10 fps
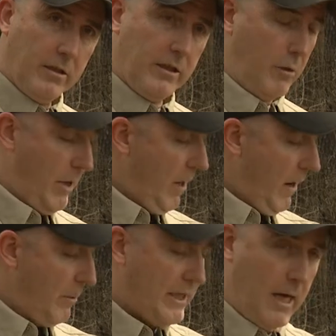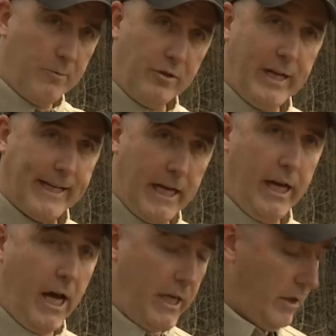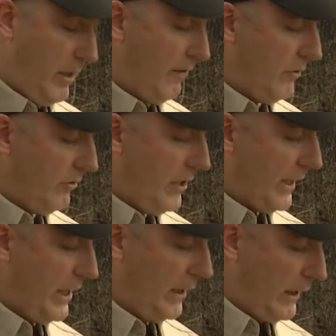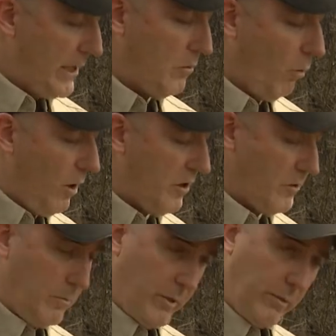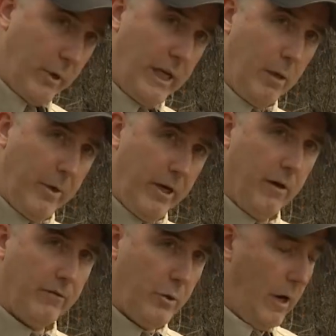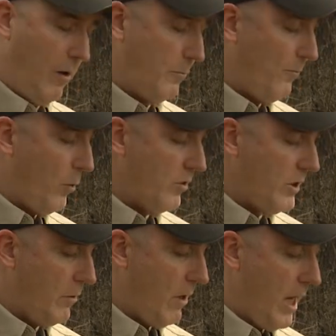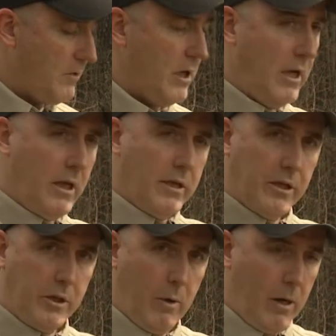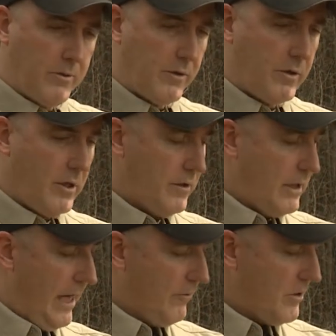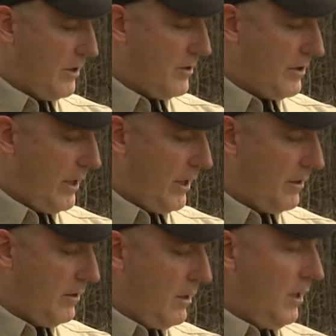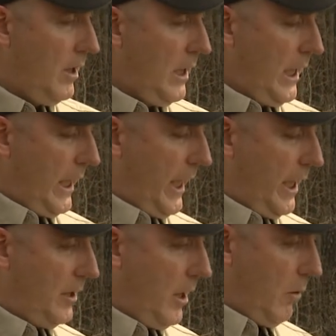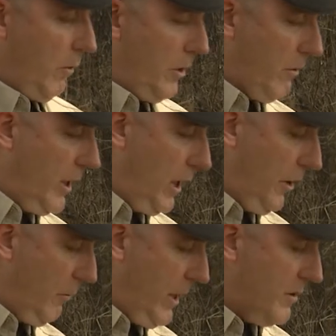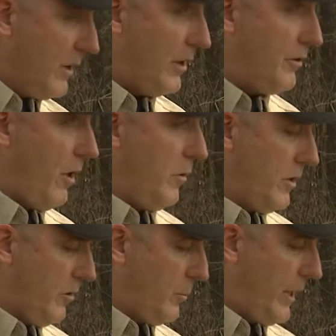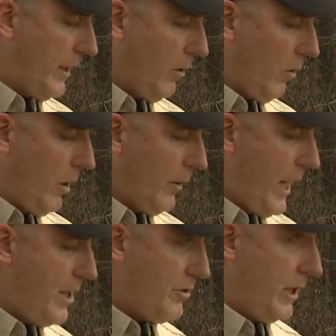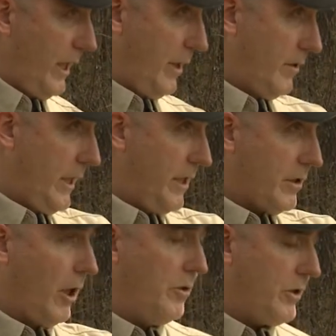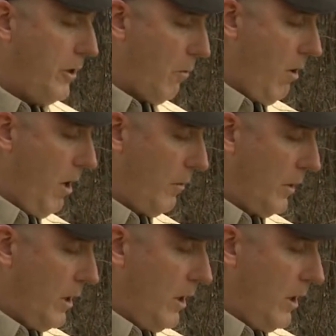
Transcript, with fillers: Doesn't matter how many times you check it at night, you have to check it at least once between that period of two hours before sunrise to two hours of sun, after sunset. And one of the other reasons I chose this particular location is it's close to the road.